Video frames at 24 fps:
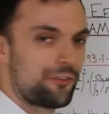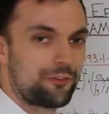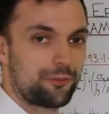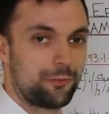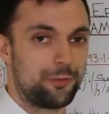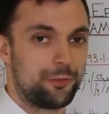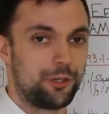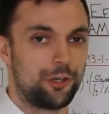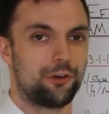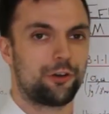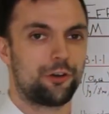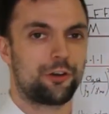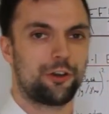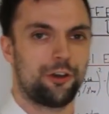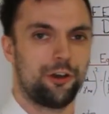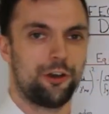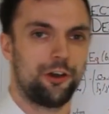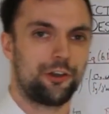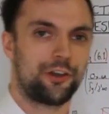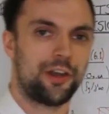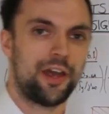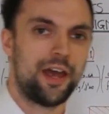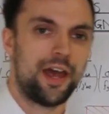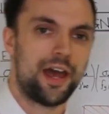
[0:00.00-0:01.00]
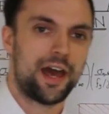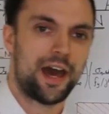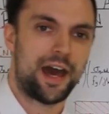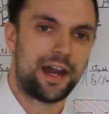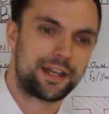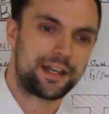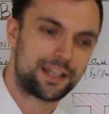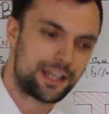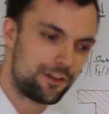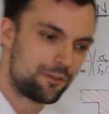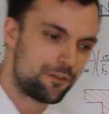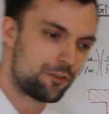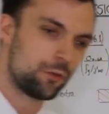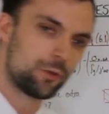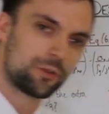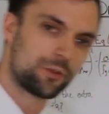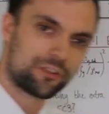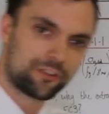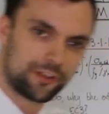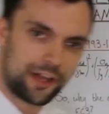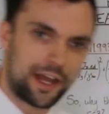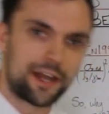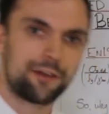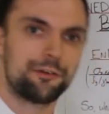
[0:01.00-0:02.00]
from Eurocode, and it gives you a
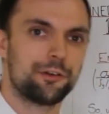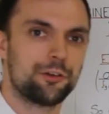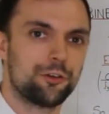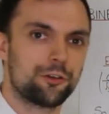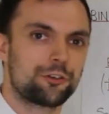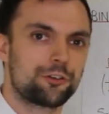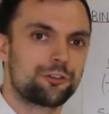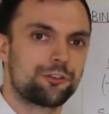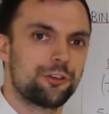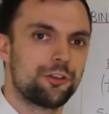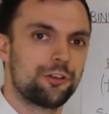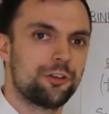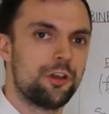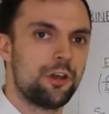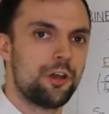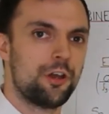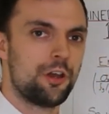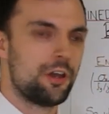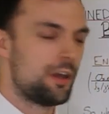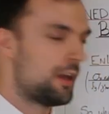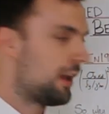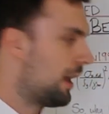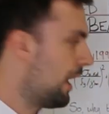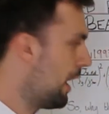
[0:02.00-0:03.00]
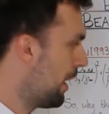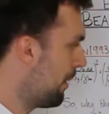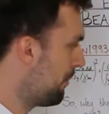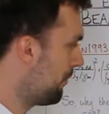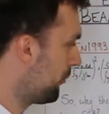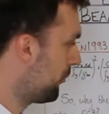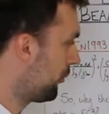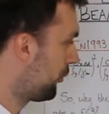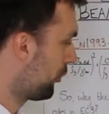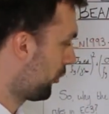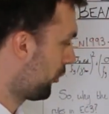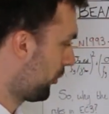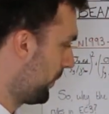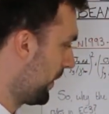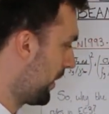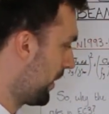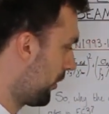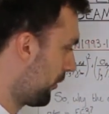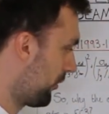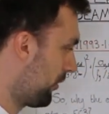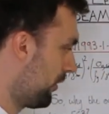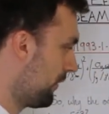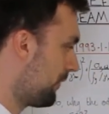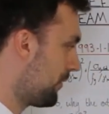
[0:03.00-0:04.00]
slight reduction. Just
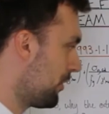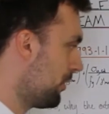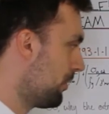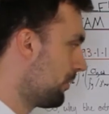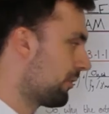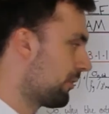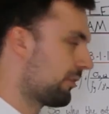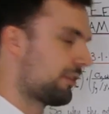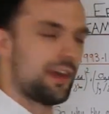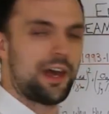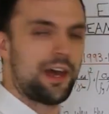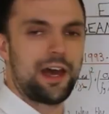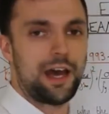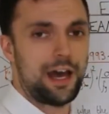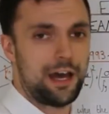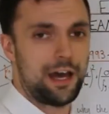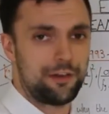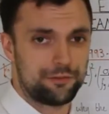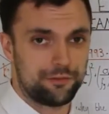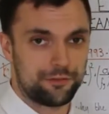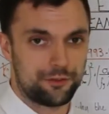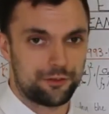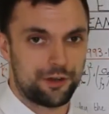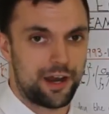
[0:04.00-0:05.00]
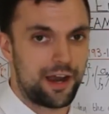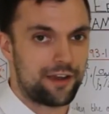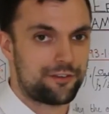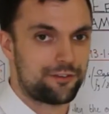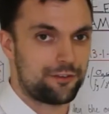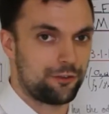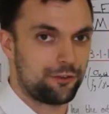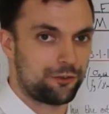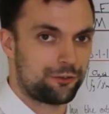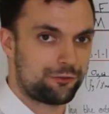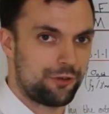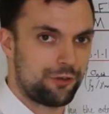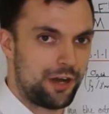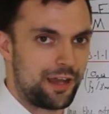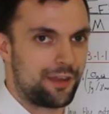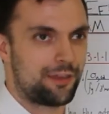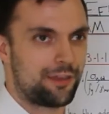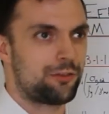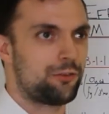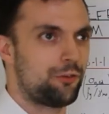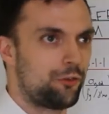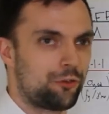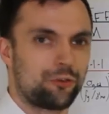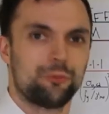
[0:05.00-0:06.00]
because you've used half of your axial
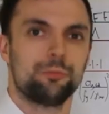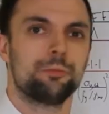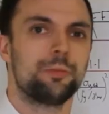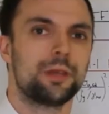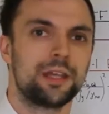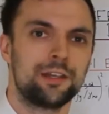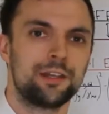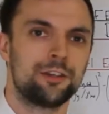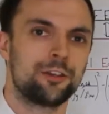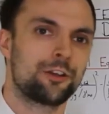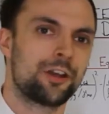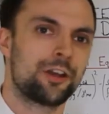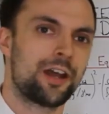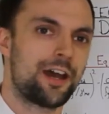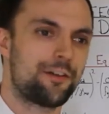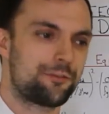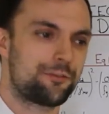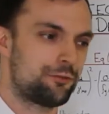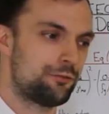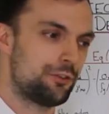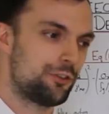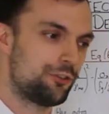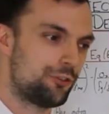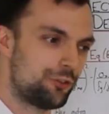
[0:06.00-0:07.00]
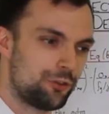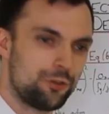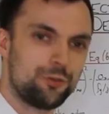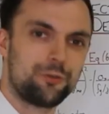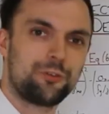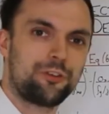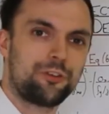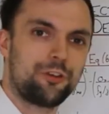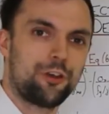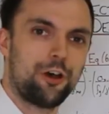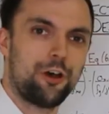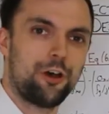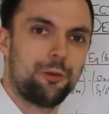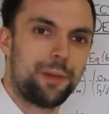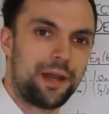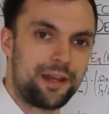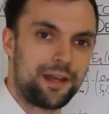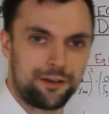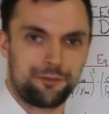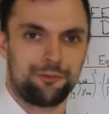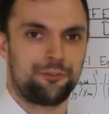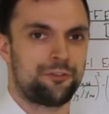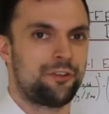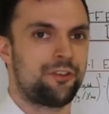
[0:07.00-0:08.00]
strength doesn't mean you're going to have to reduce your
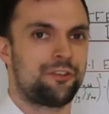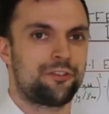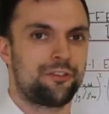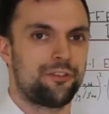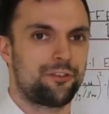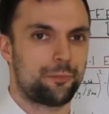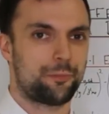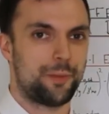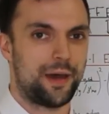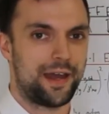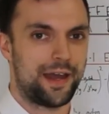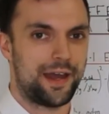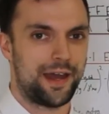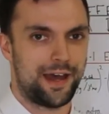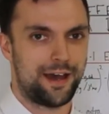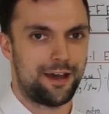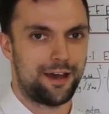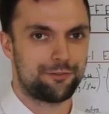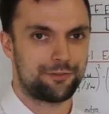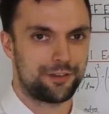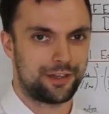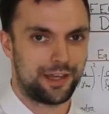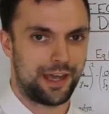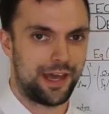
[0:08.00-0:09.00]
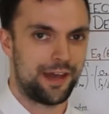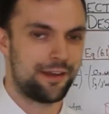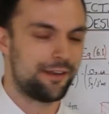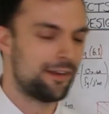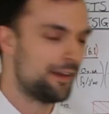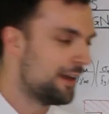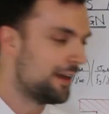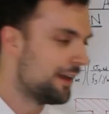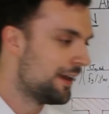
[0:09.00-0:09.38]
bending resistance by half again.